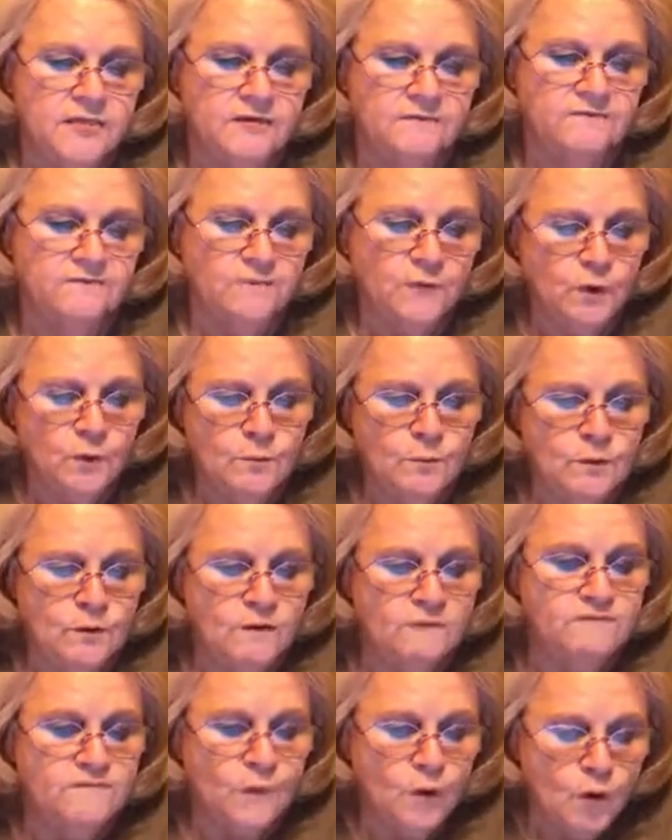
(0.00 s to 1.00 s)
The
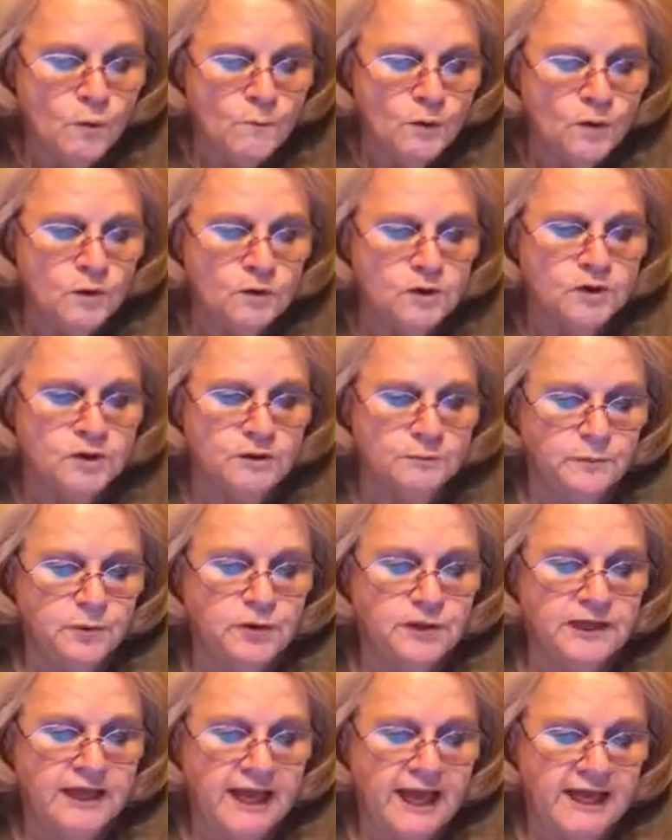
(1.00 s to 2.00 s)
formal
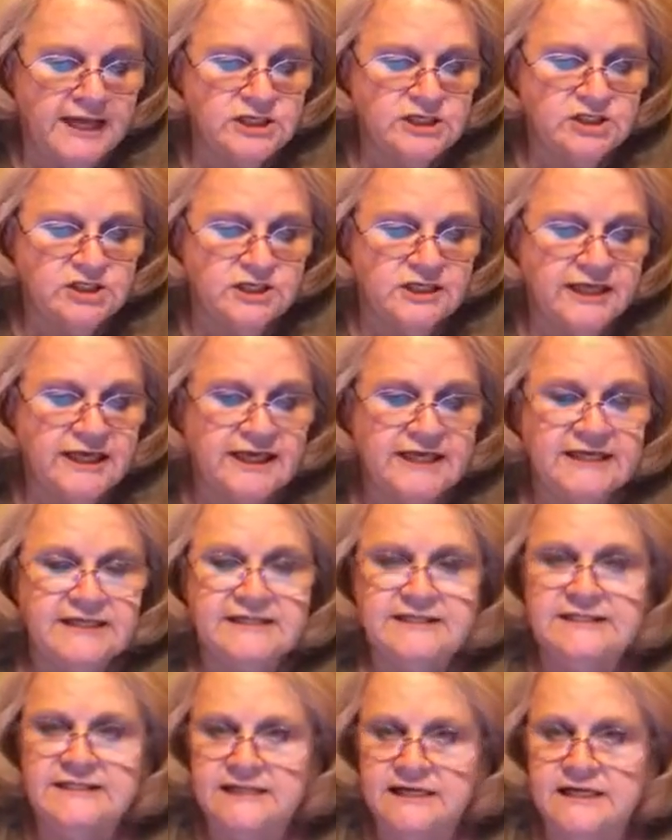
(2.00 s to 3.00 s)
communication
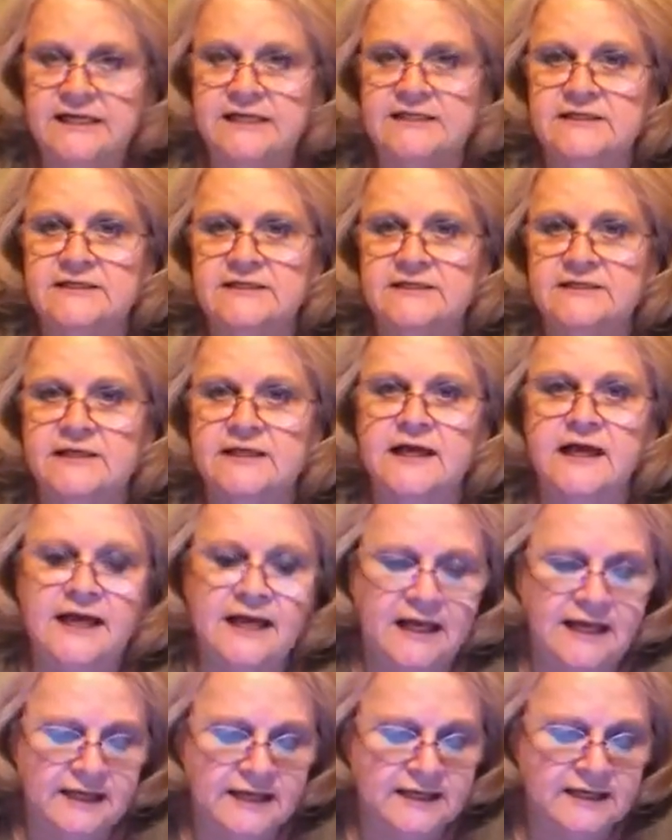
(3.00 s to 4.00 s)
exists
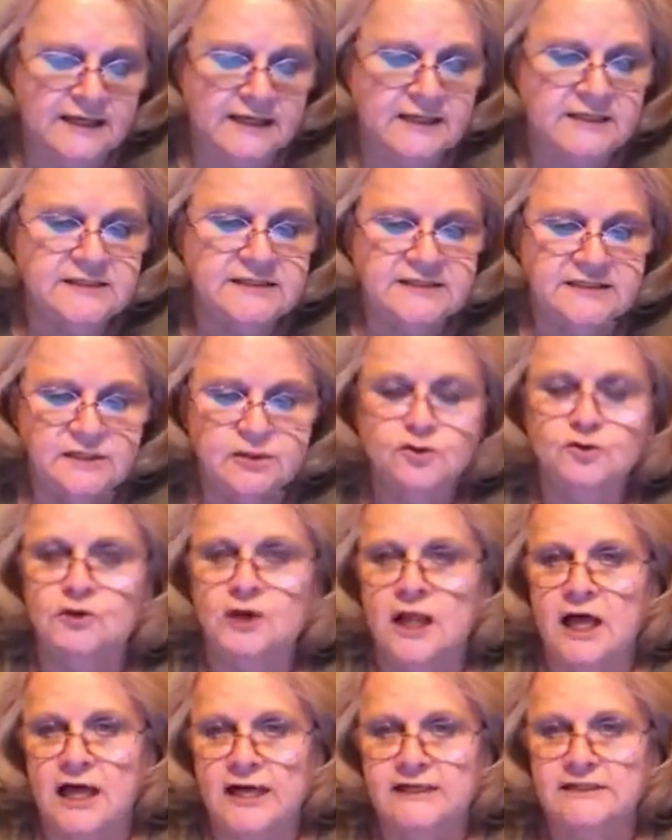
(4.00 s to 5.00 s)
in
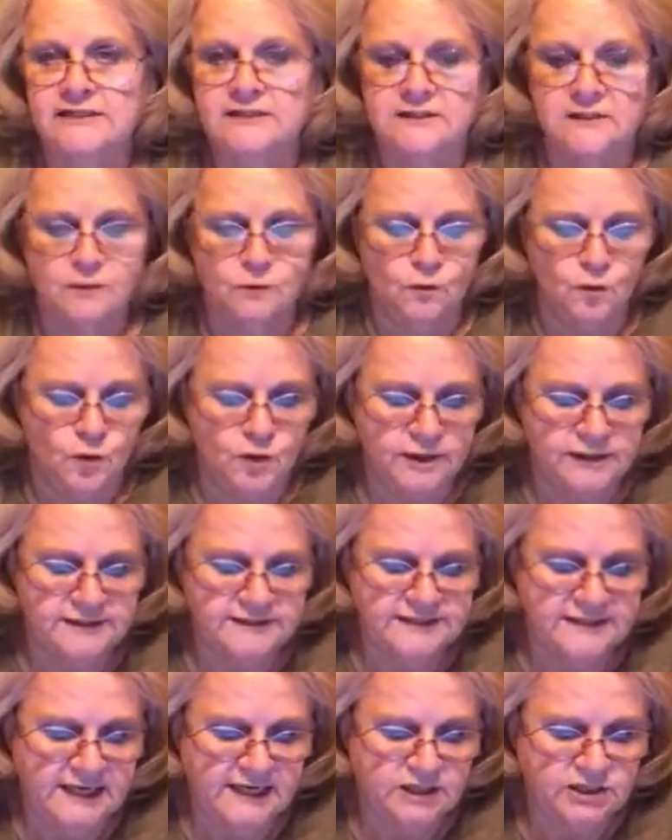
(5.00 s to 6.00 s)
centralized
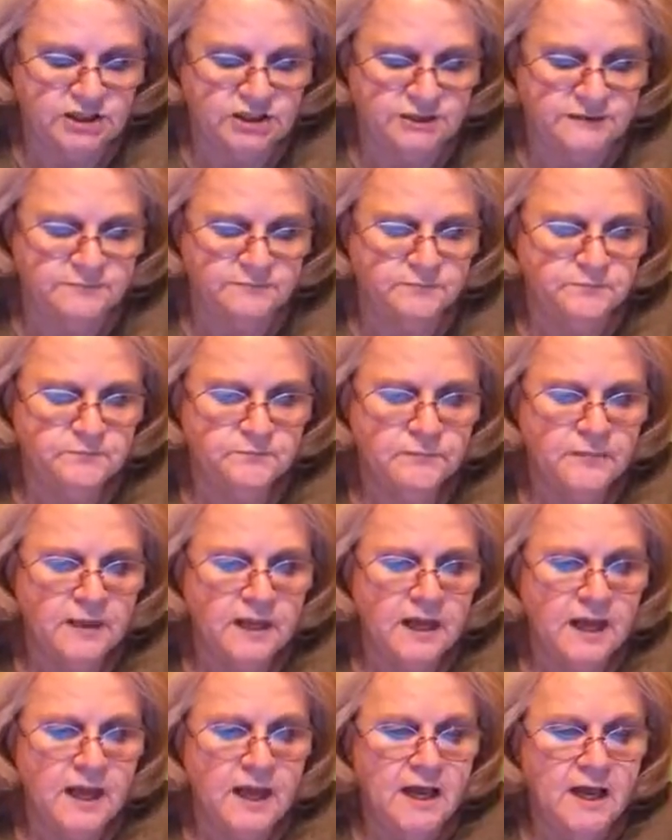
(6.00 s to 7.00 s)
organization.
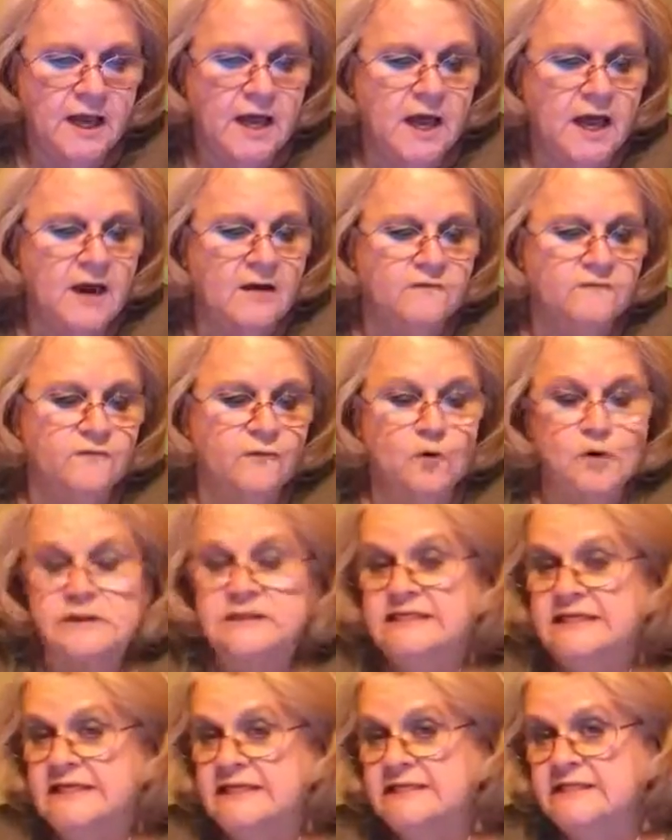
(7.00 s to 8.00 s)
For
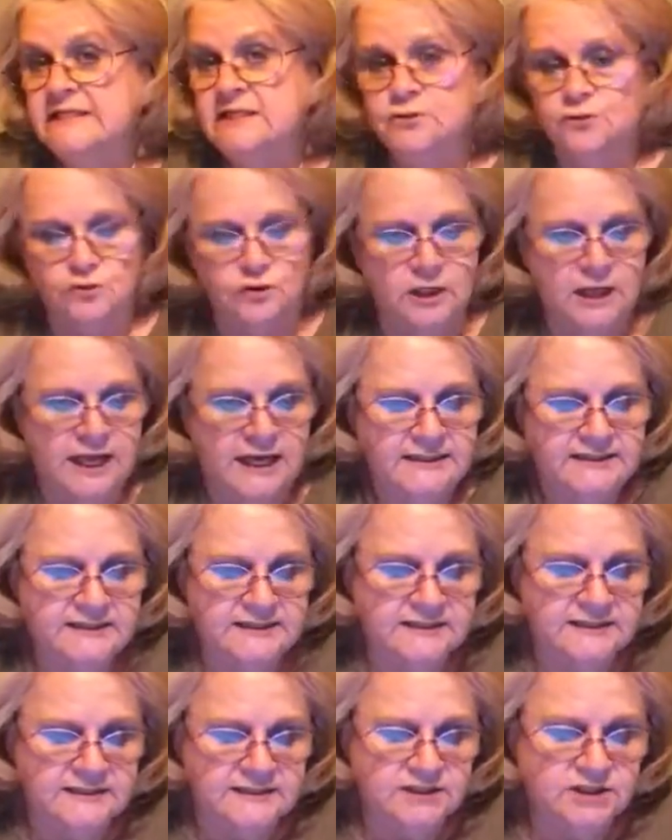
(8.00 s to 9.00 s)
decentralized
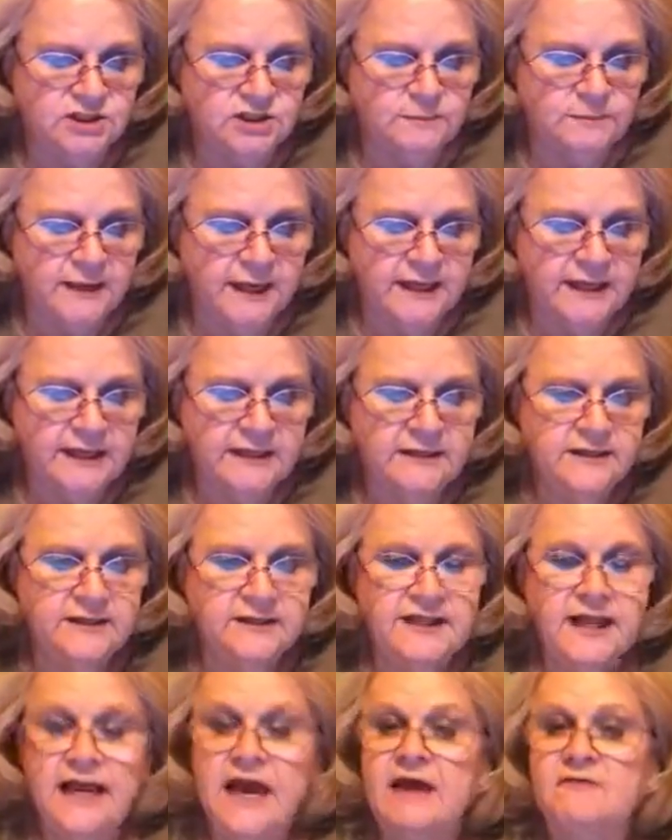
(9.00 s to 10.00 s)
decision making,
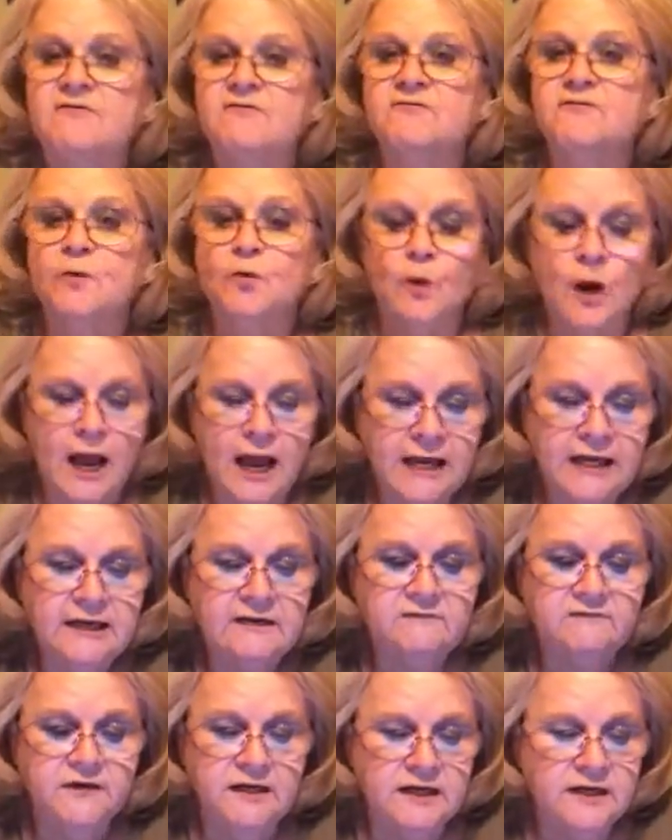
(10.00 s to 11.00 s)
they have a
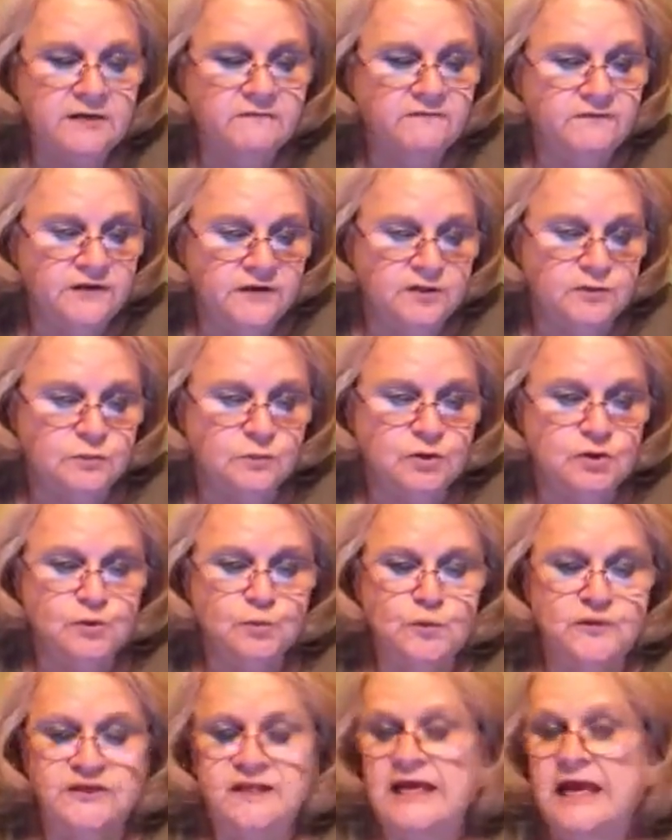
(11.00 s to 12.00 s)
variety of
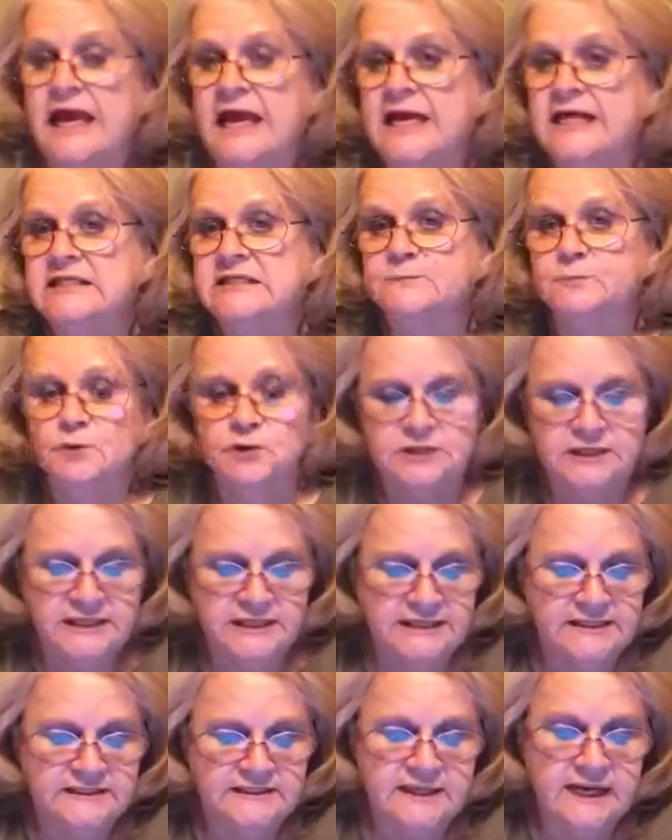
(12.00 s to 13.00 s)
individuals with the
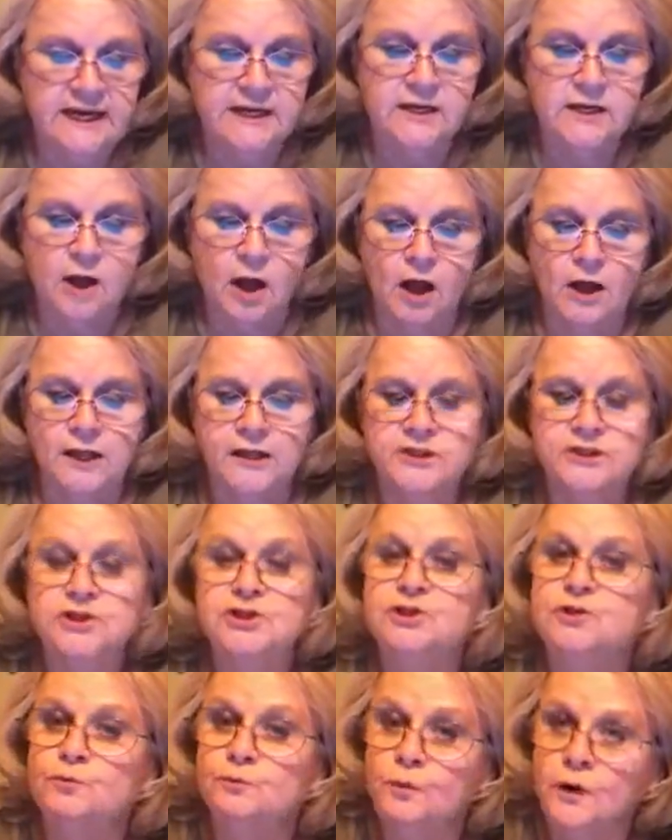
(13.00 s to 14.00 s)
expertise and knowledge
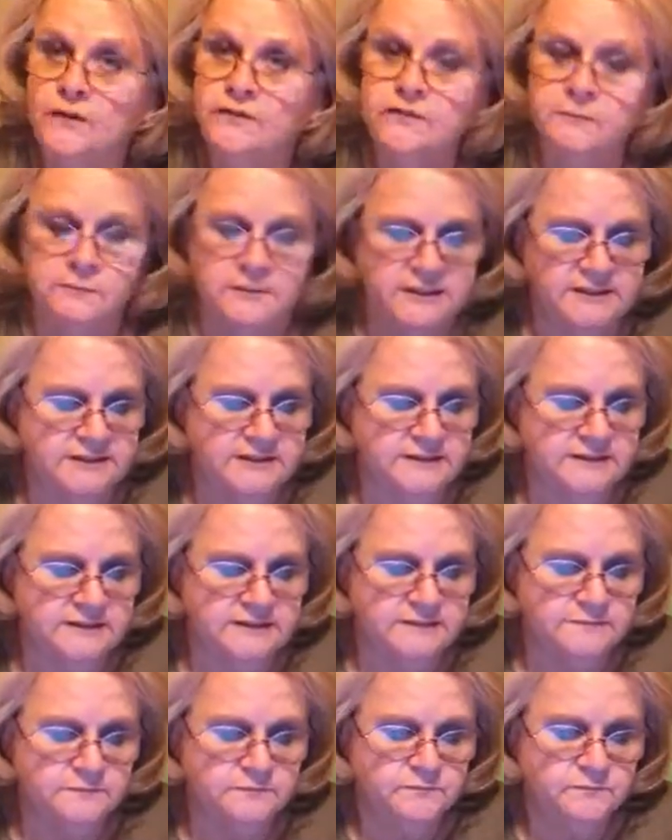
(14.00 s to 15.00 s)
to run the
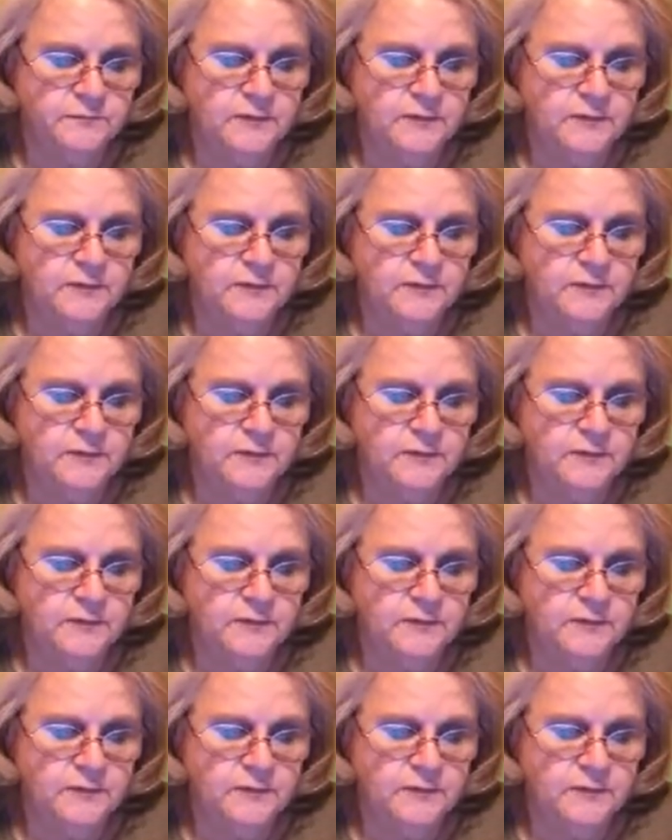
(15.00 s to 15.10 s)
business.